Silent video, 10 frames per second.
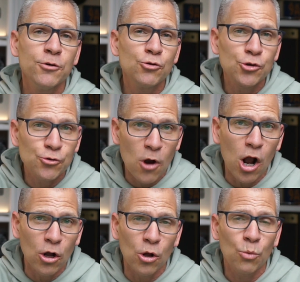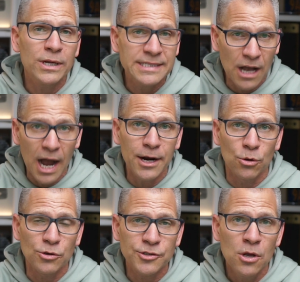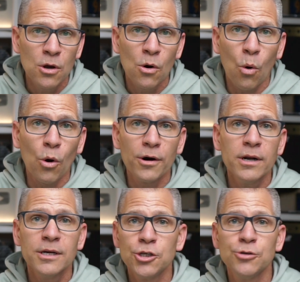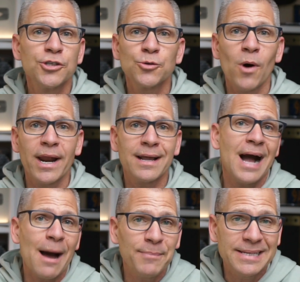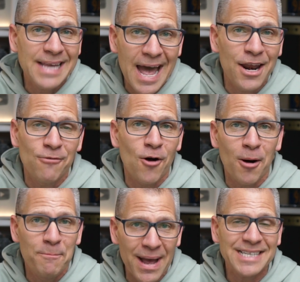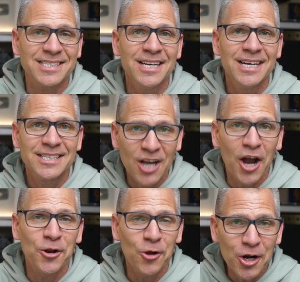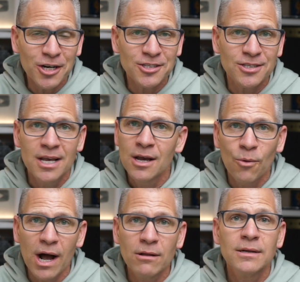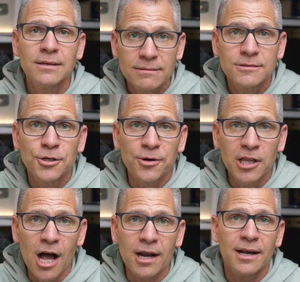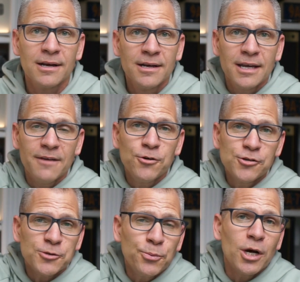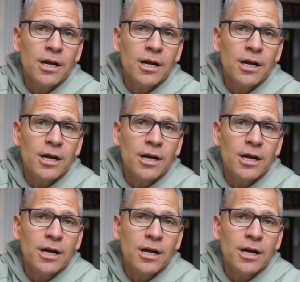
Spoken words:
you struggle with titles, or you just want to copy 10 of our best title hooks, well, you're in luck. If you just put